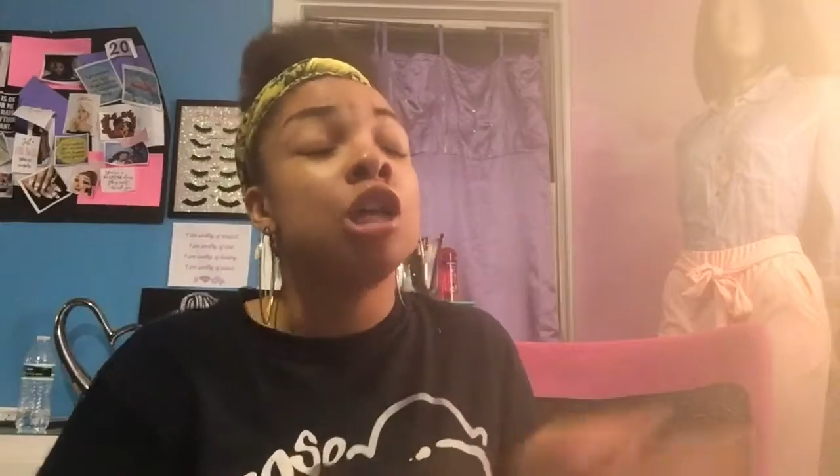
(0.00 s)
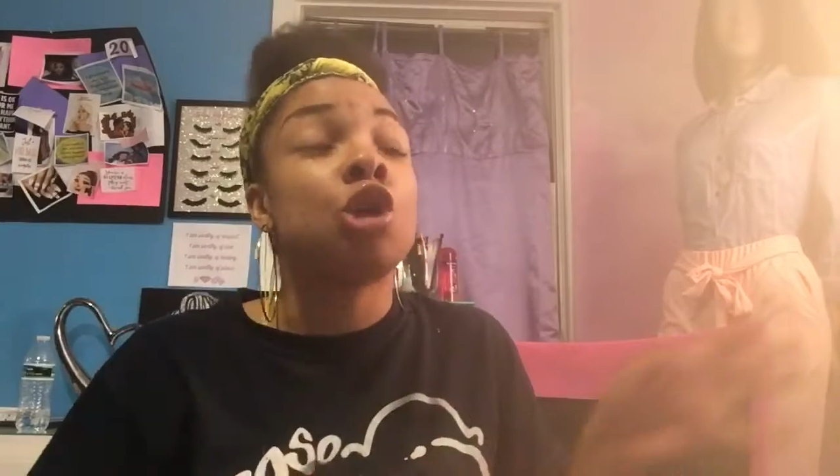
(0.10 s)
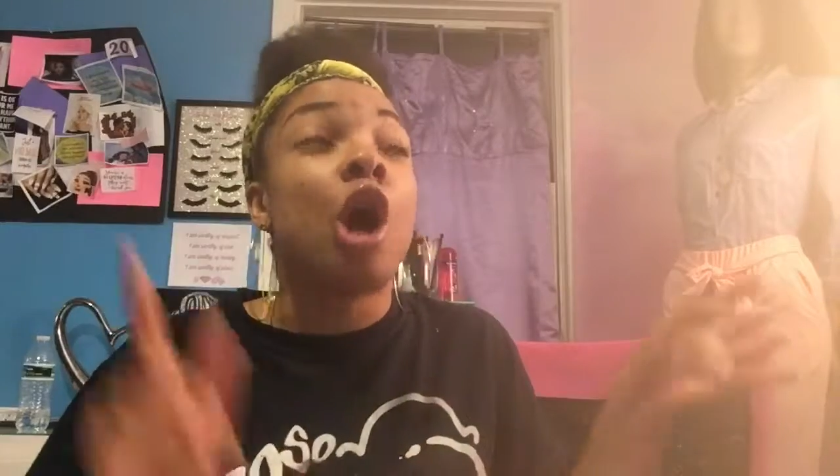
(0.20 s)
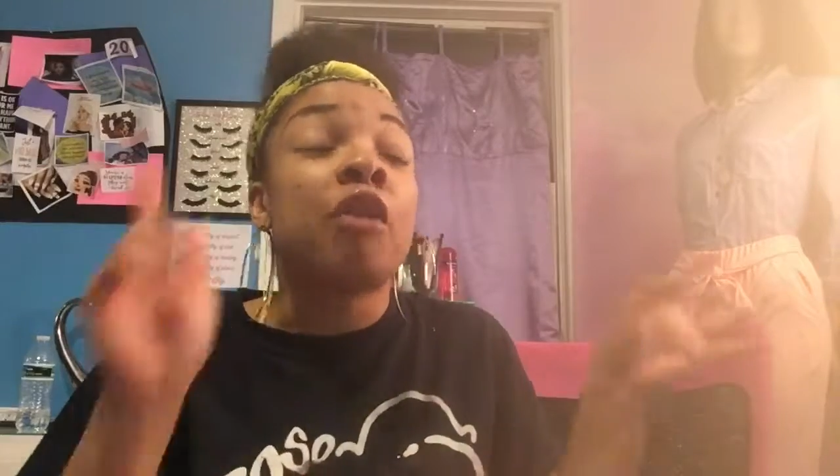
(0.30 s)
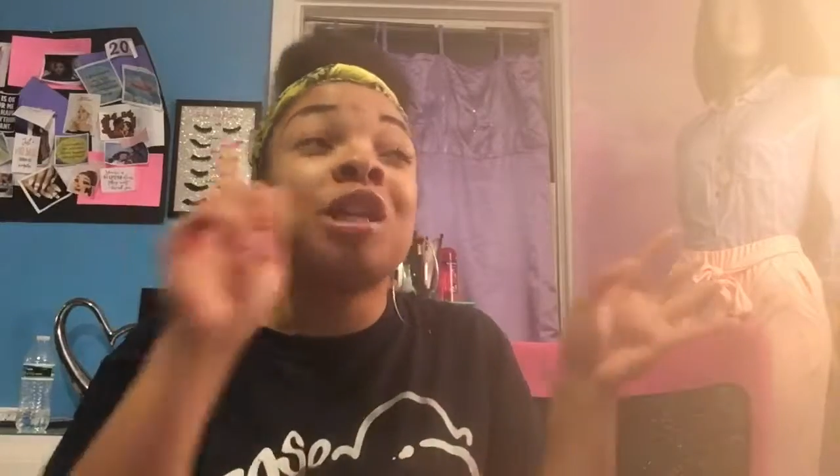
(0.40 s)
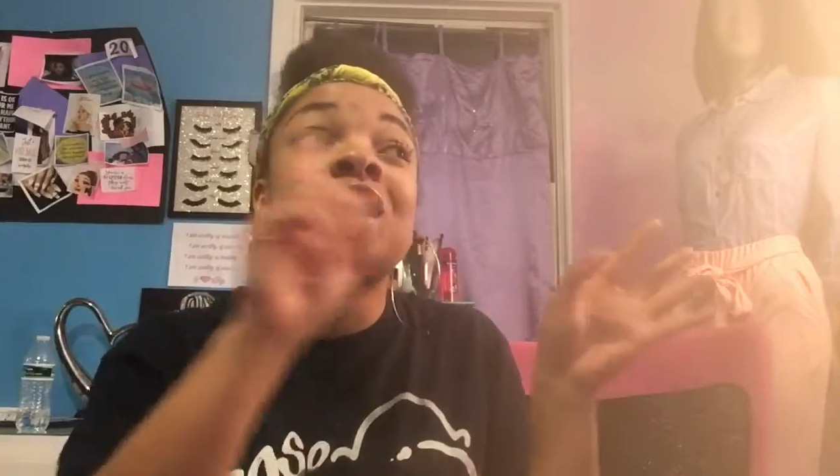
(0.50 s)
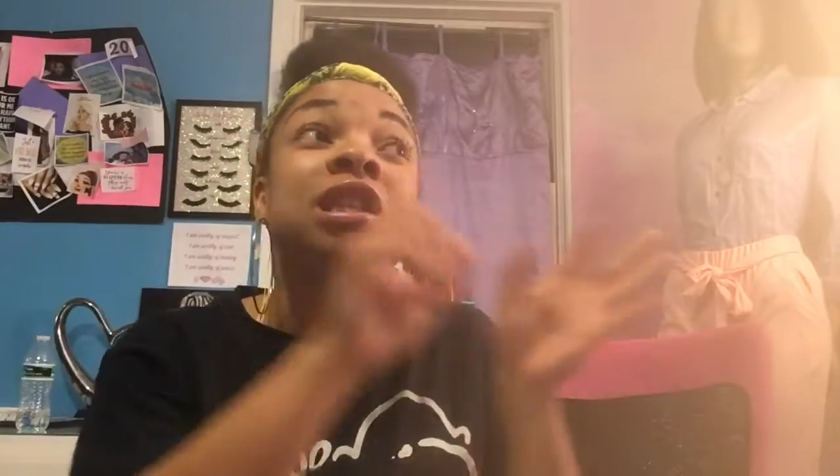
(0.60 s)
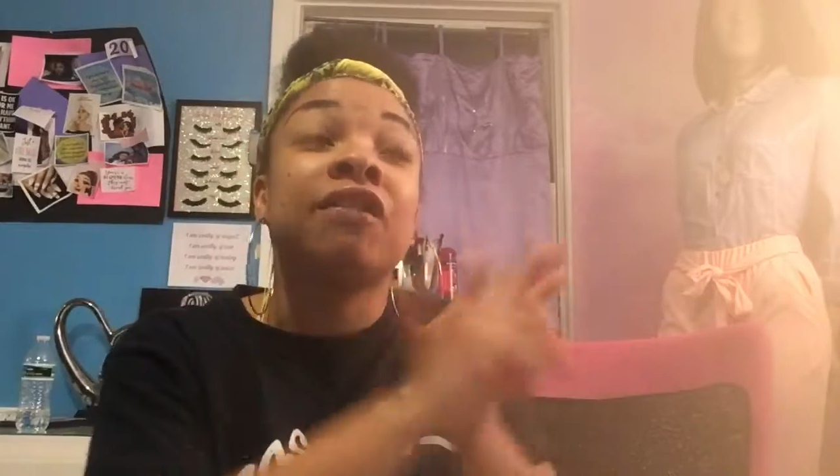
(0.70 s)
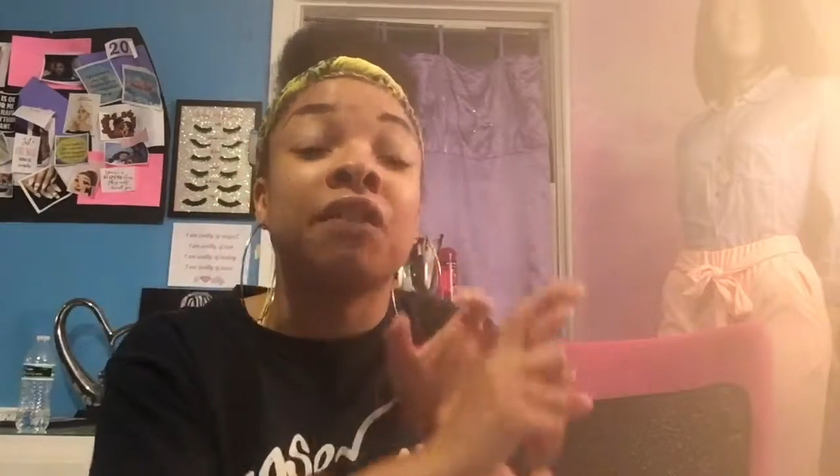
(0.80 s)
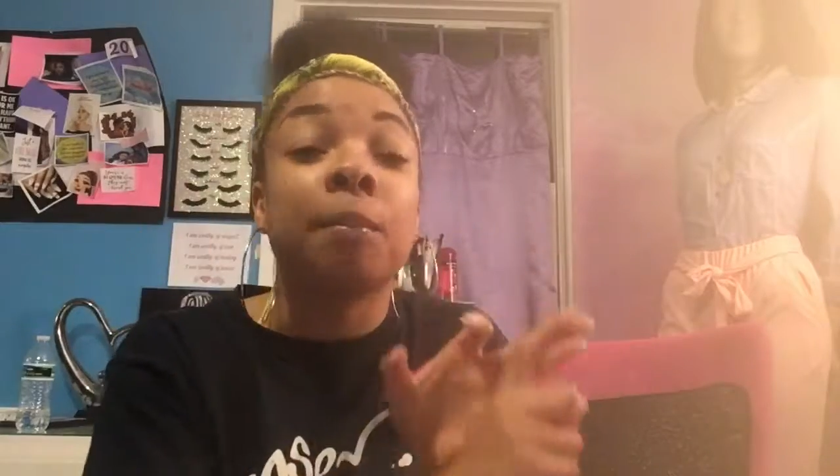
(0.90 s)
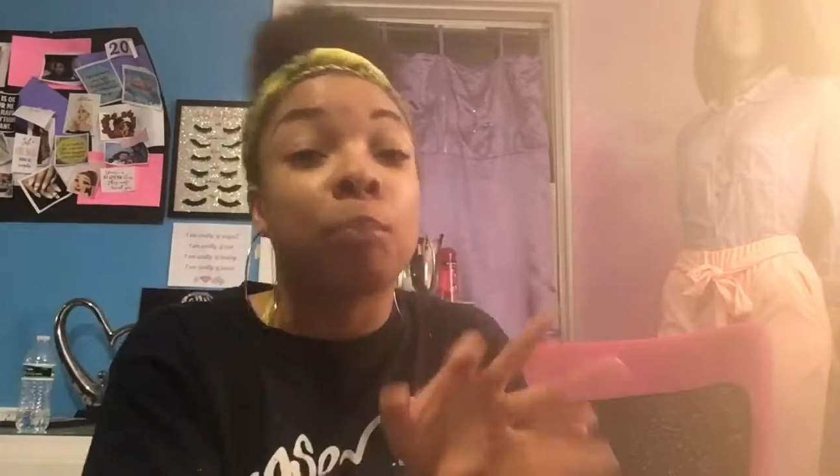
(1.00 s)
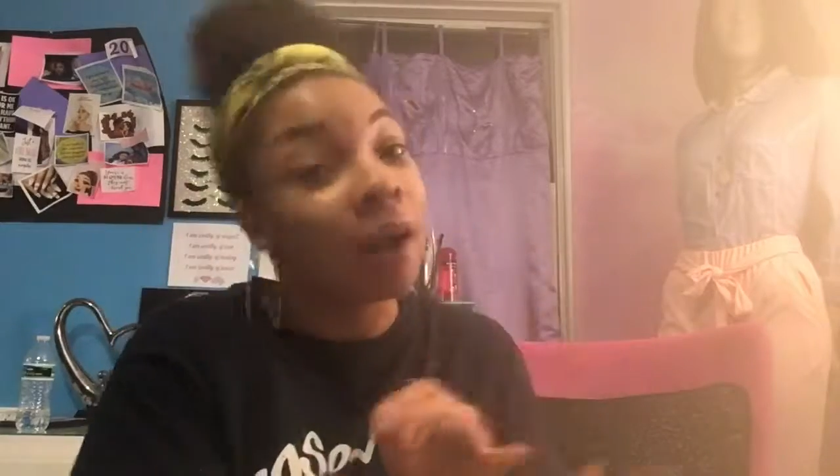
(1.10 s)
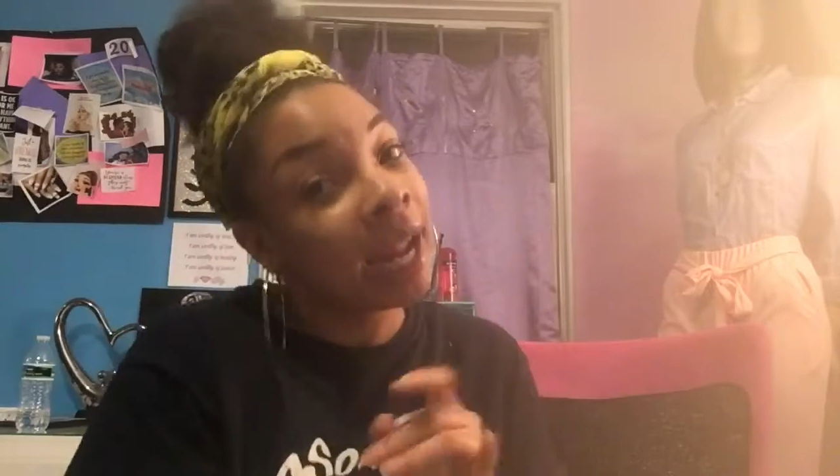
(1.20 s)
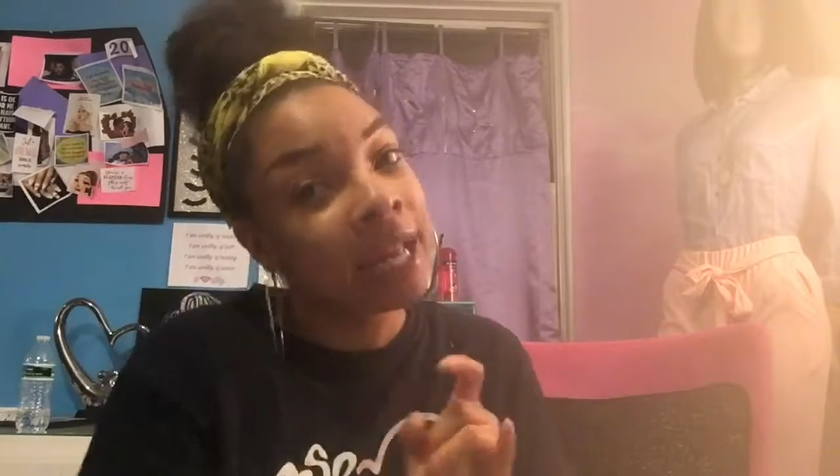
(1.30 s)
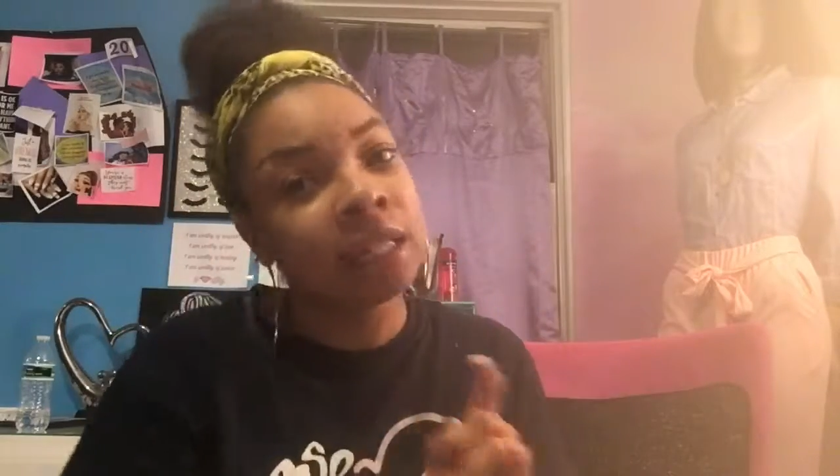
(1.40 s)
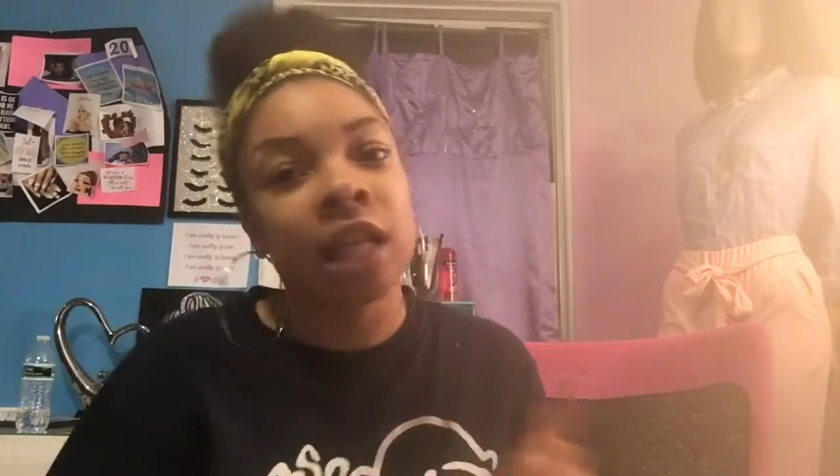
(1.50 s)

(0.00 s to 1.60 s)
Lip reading: to all these different brands,